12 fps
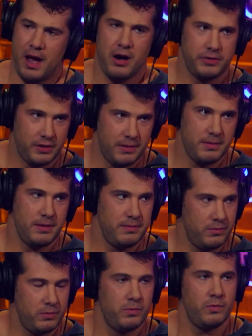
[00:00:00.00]
way, I
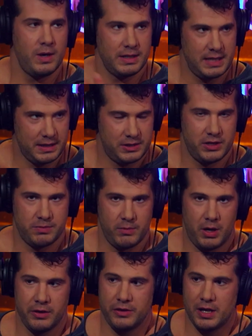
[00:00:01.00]
want to take a serious moment.
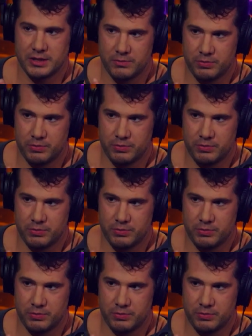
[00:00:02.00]
Our thoughts